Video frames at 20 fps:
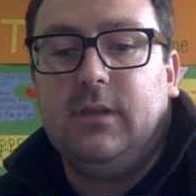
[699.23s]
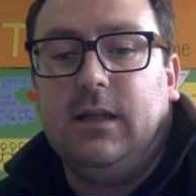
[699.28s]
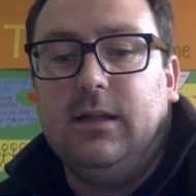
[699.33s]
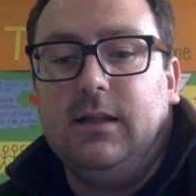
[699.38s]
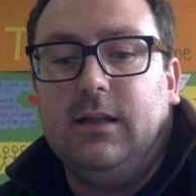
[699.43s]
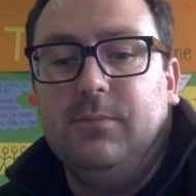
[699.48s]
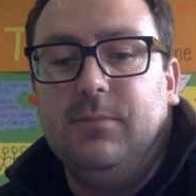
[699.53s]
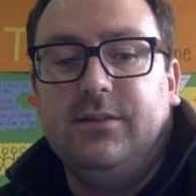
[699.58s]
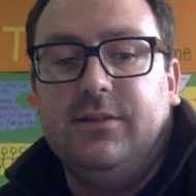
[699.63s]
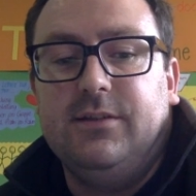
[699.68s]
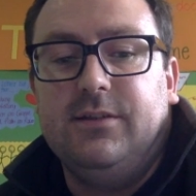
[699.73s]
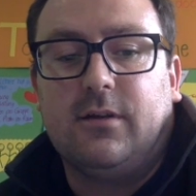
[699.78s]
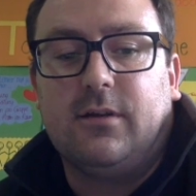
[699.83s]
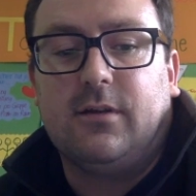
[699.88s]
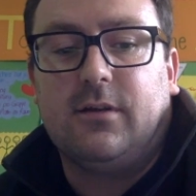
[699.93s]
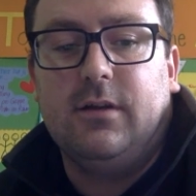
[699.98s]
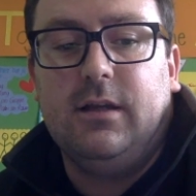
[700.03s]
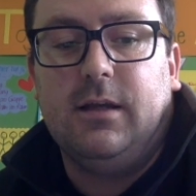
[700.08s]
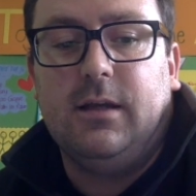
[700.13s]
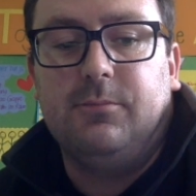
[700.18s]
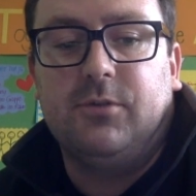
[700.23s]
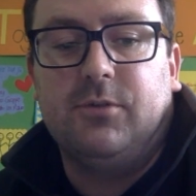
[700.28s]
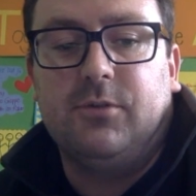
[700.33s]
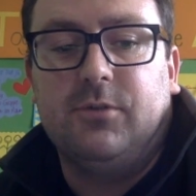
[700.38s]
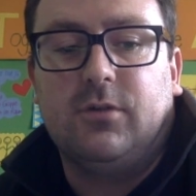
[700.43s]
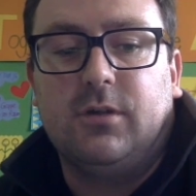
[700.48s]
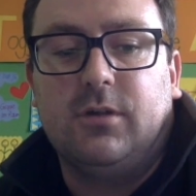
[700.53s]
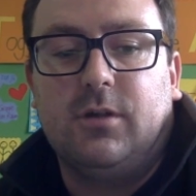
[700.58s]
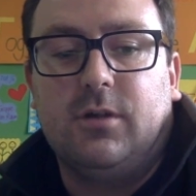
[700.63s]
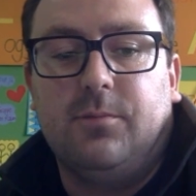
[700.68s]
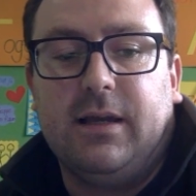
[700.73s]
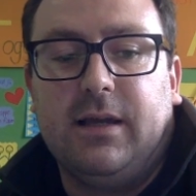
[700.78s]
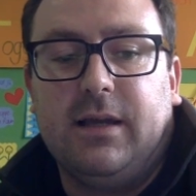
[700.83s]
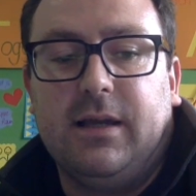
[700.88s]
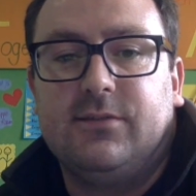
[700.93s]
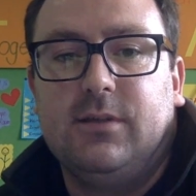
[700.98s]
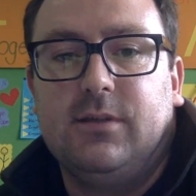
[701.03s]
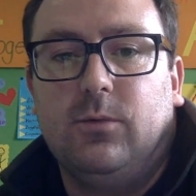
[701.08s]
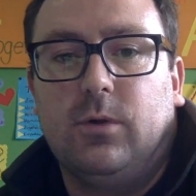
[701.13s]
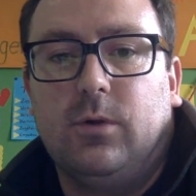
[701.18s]
I'm just going to go back and
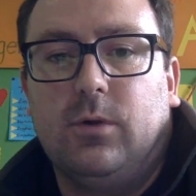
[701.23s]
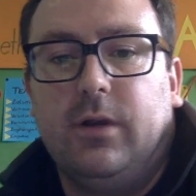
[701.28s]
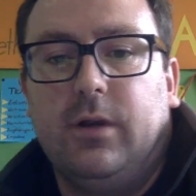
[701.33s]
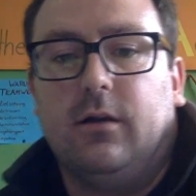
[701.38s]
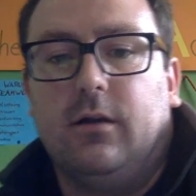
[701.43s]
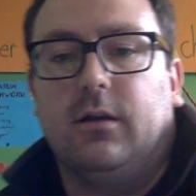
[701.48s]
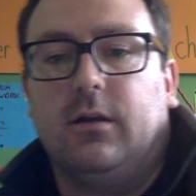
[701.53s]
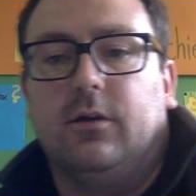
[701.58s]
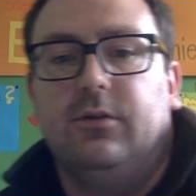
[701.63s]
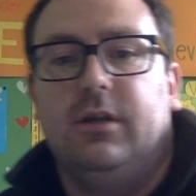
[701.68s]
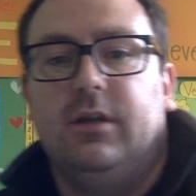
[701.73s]
see where we are in our